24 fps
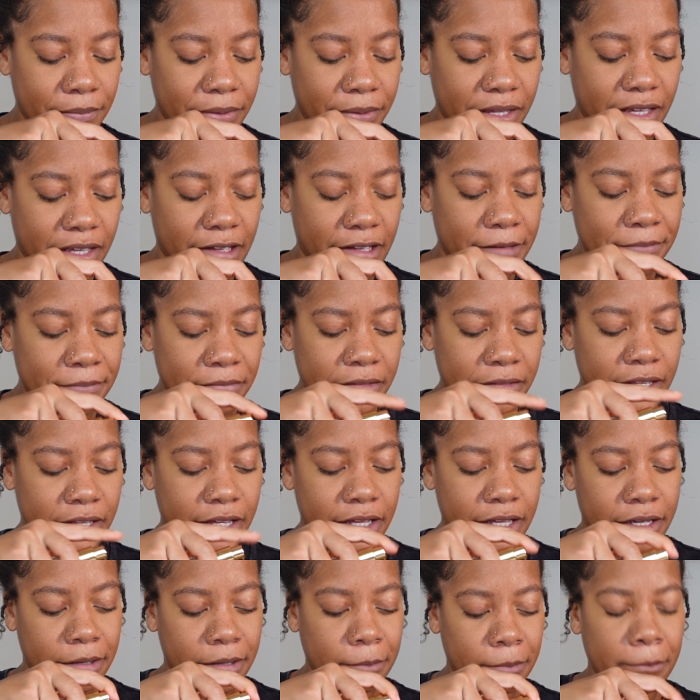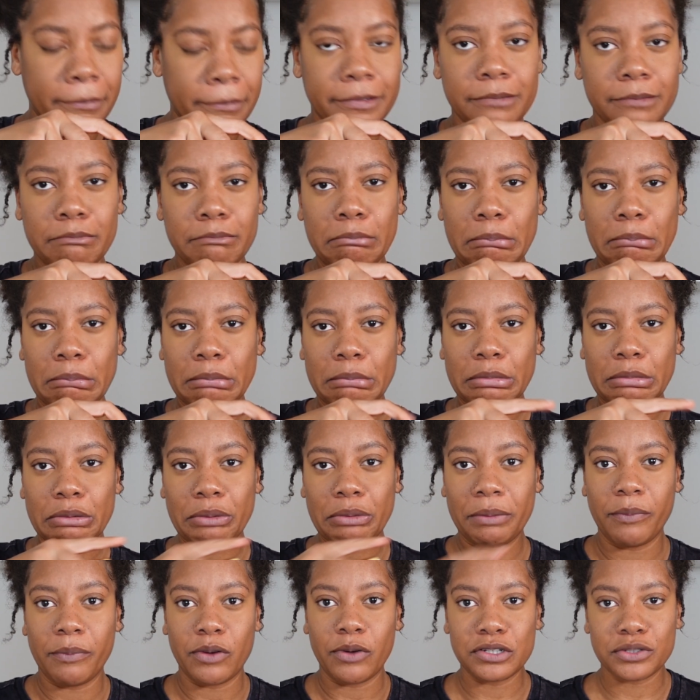be
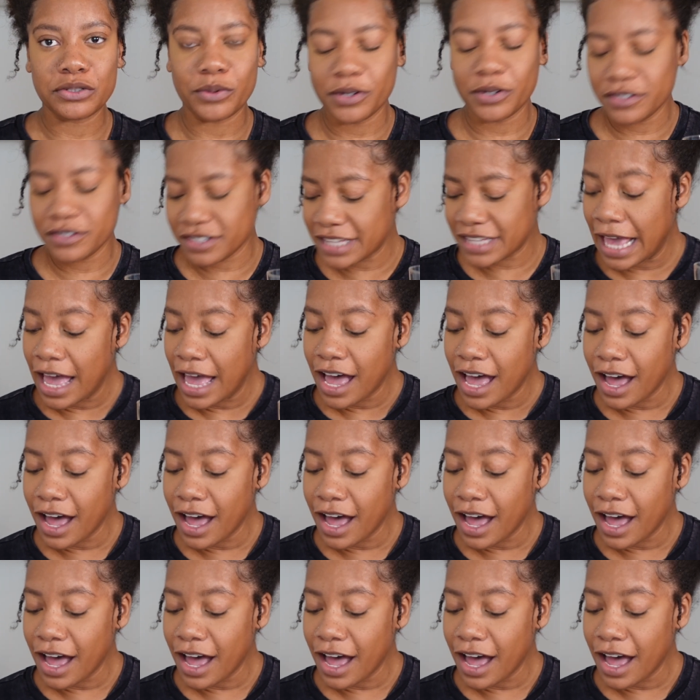3 more squirts.